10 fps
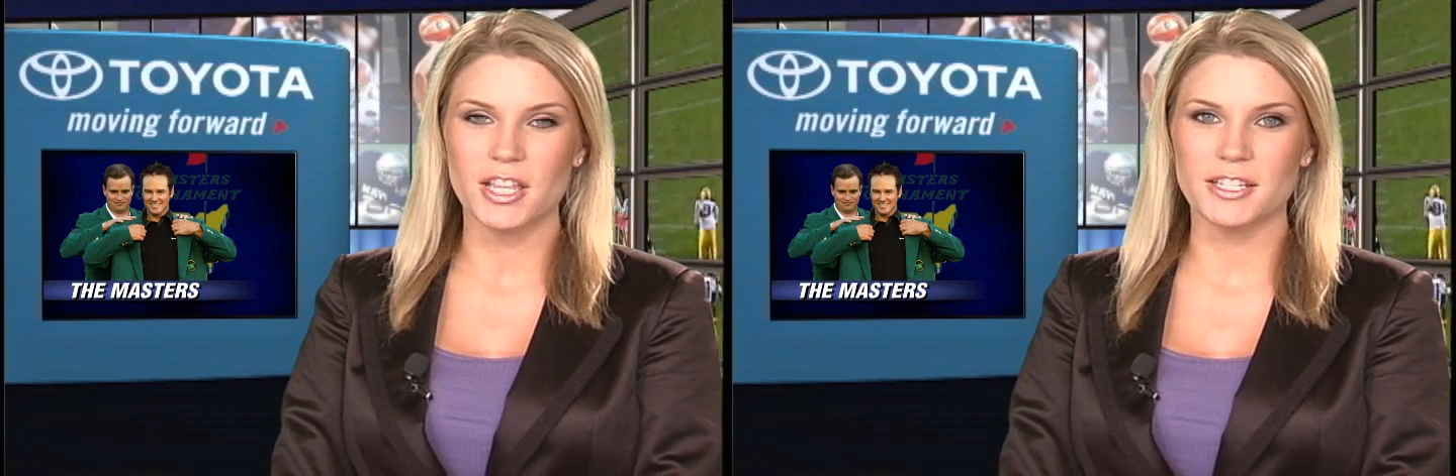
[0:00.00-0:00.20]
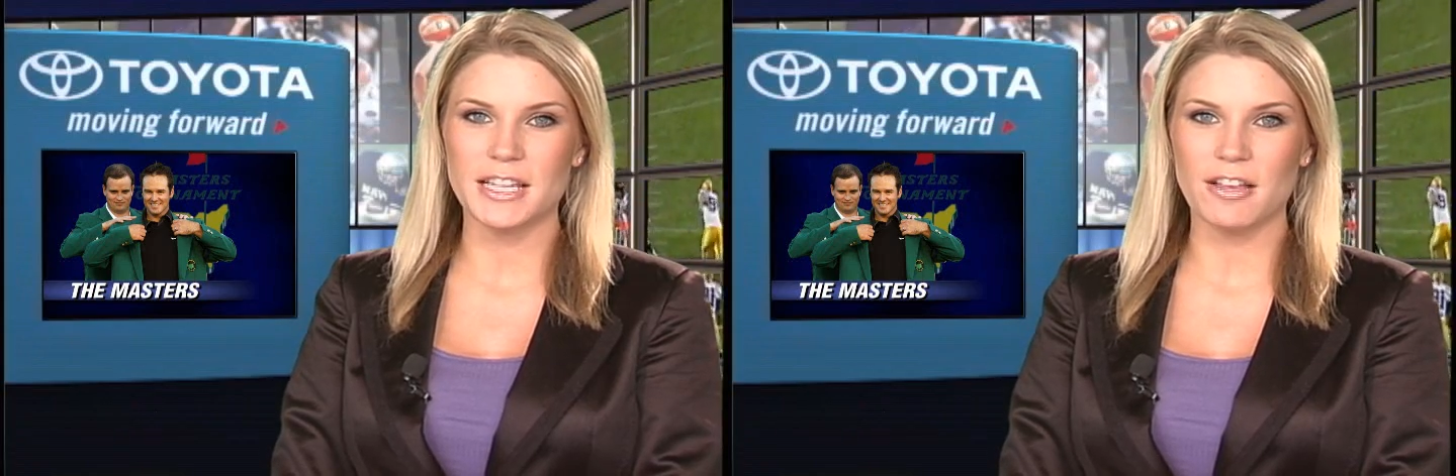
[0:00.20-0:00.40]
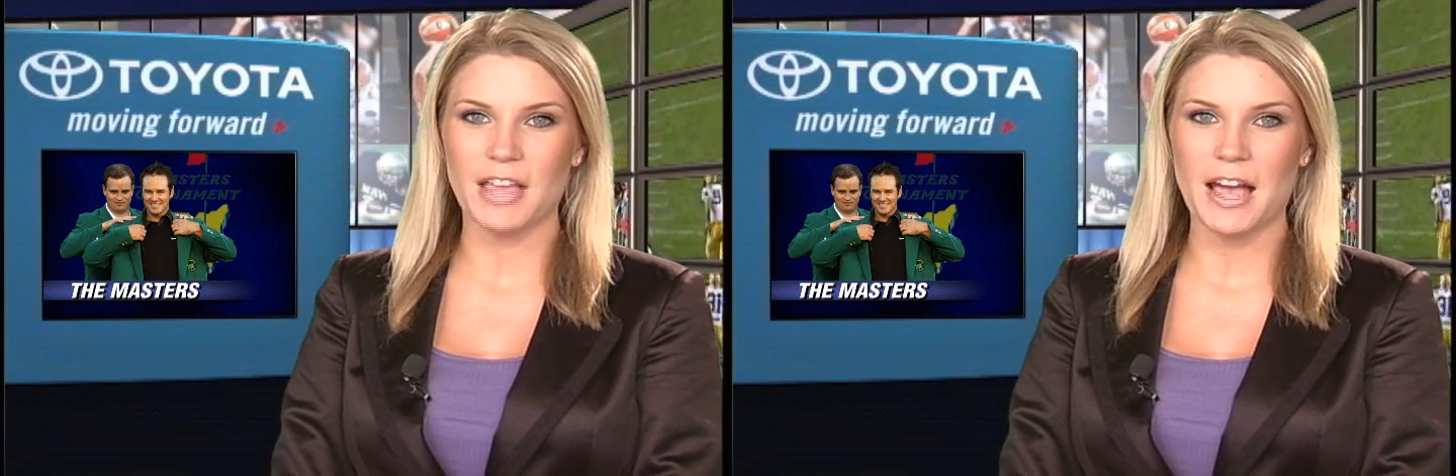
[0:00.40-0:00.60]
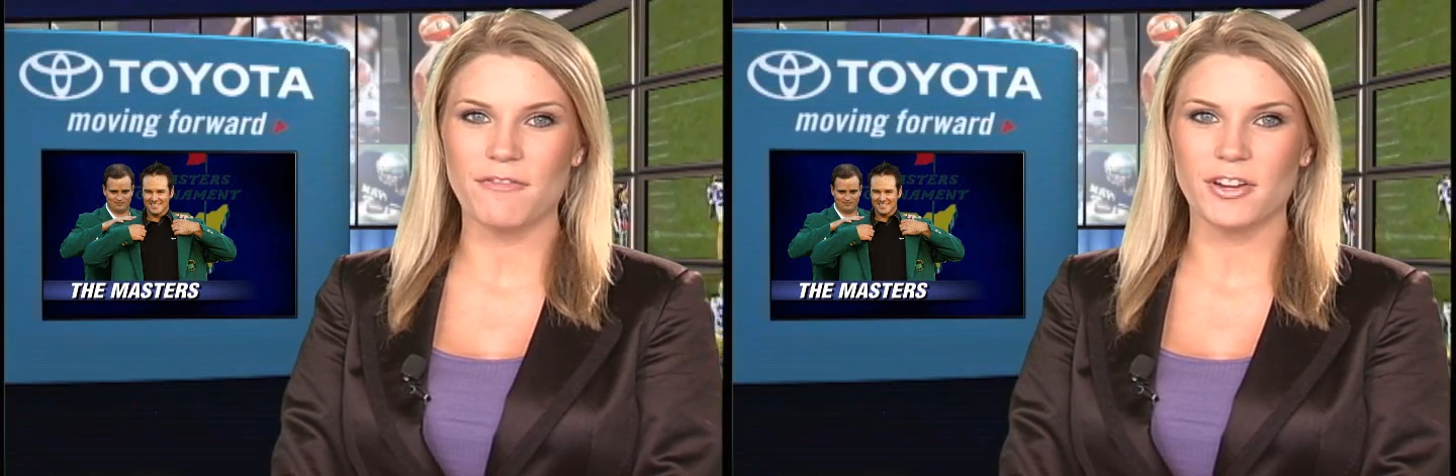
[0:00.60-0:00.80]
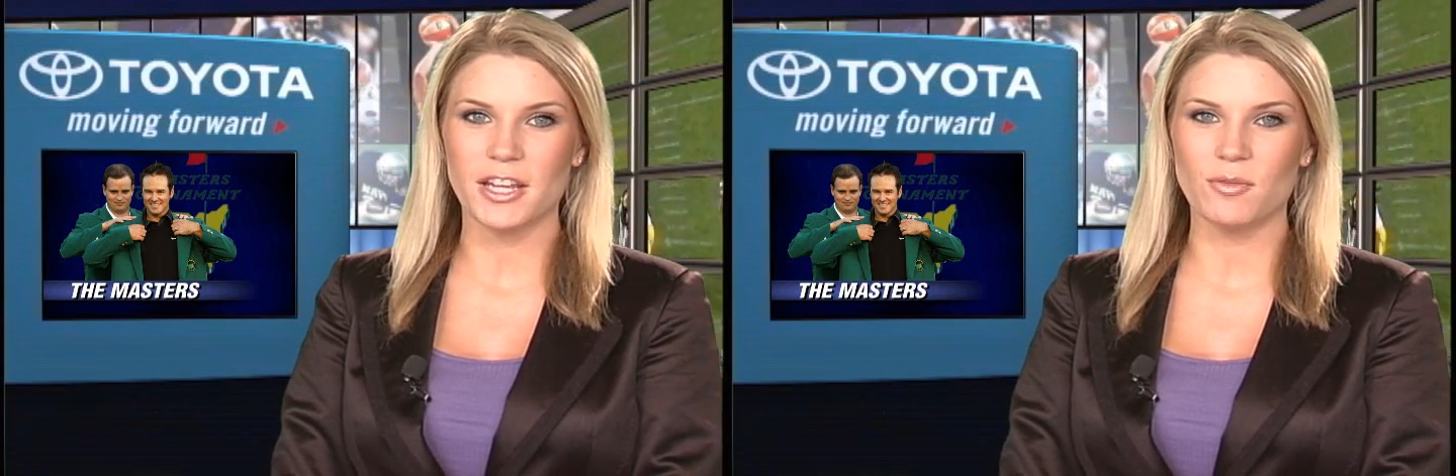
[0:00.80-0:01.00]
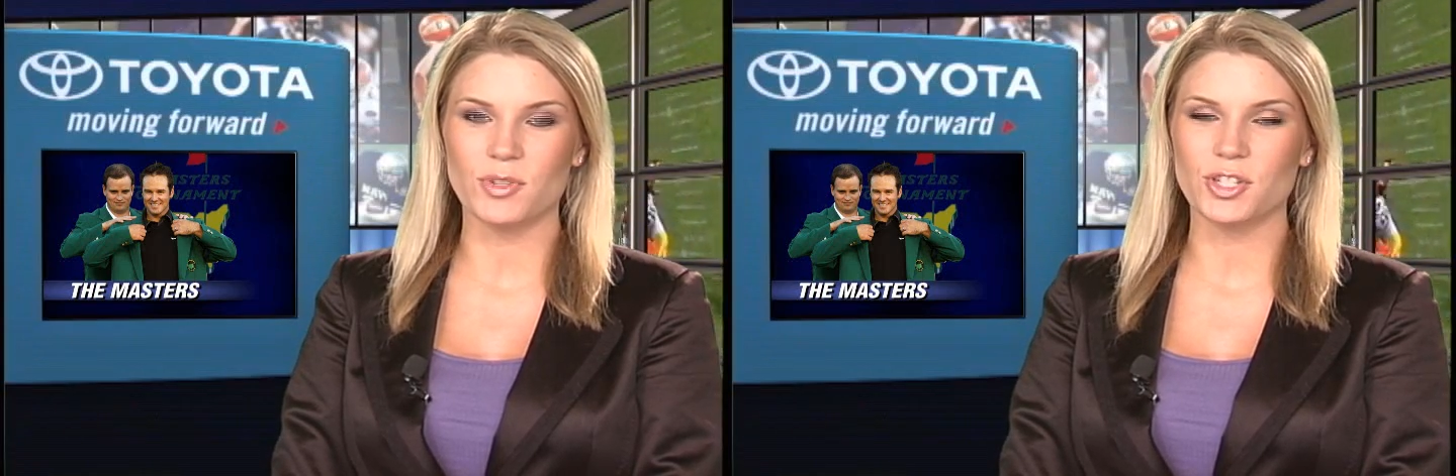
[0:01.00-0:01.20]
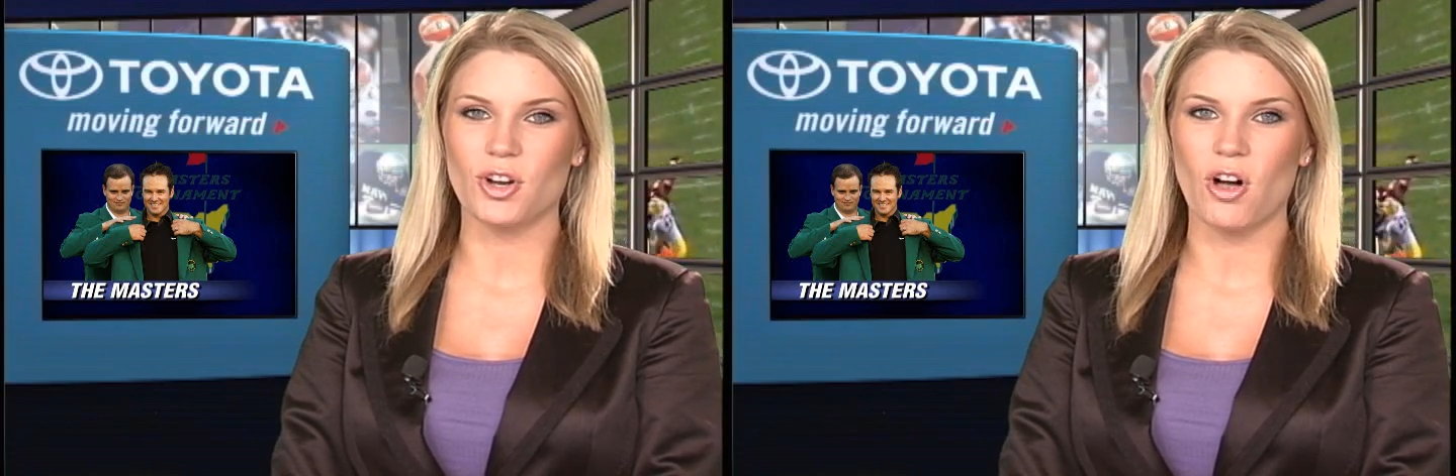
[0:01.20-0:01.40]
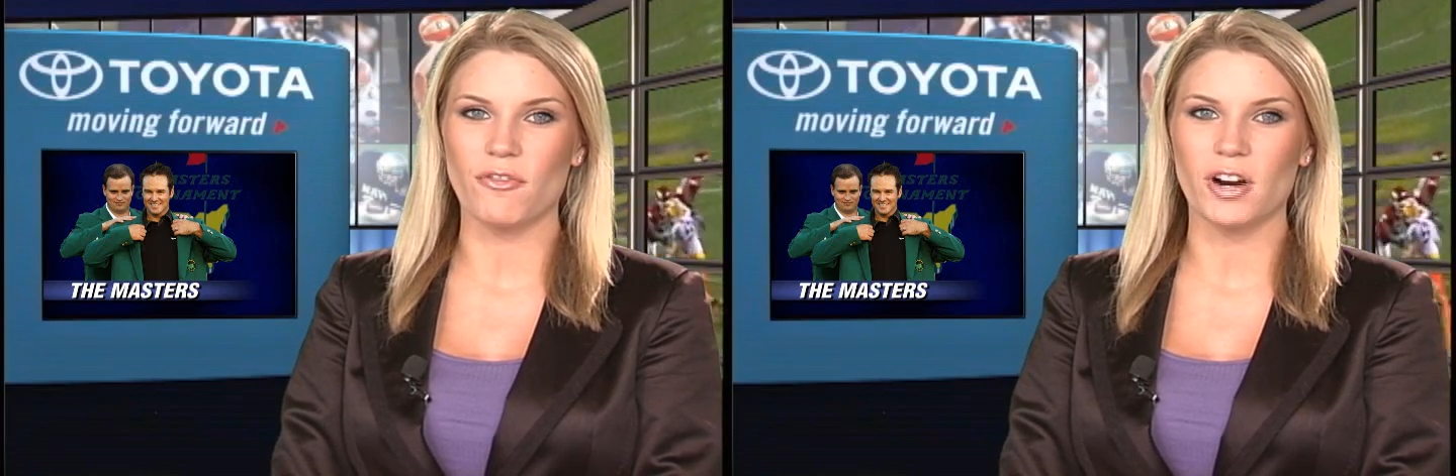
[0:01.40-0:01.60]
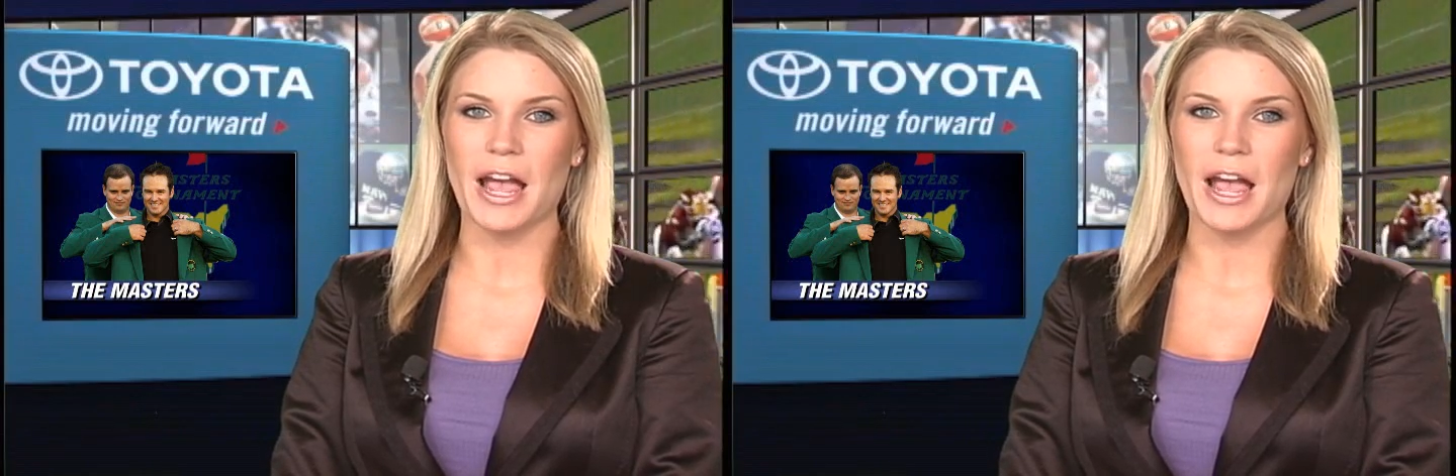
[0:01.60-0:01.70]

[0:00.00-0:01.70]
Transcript: the South African was the golfer